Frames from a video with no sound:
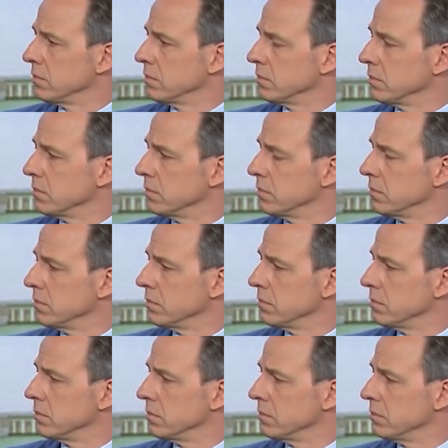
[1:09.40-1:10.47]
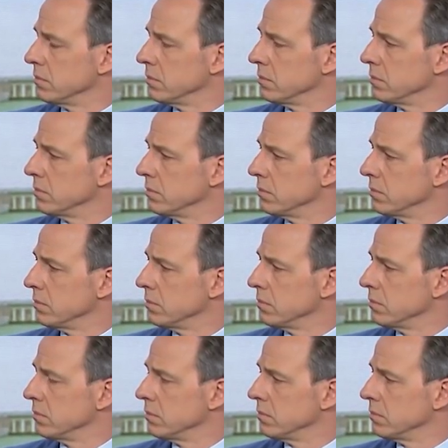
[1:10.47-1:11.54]

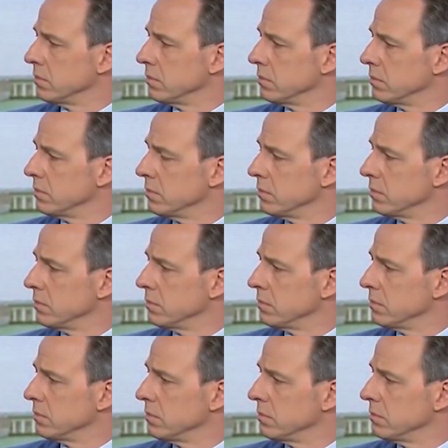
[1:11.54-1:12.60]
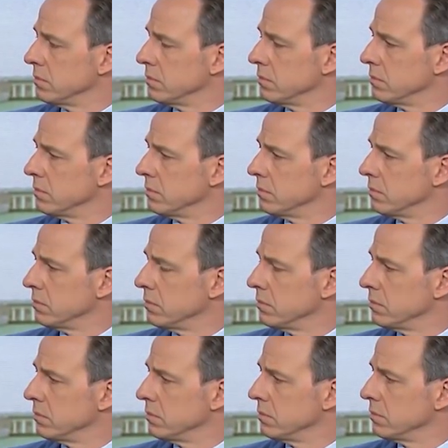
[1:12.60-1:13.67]

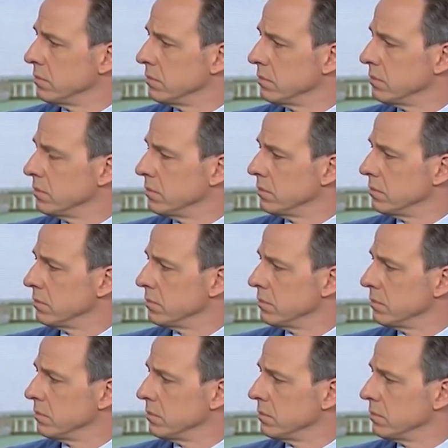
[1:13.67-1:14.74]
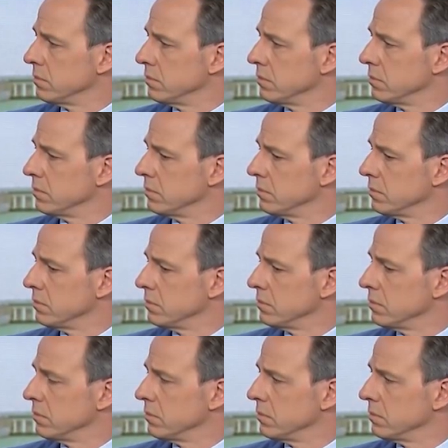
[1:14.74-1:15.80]

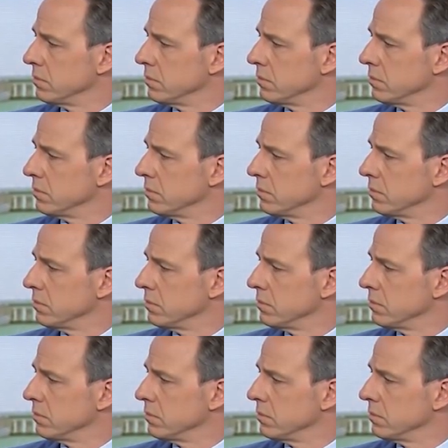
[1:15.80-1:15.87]
The person shown says nothing.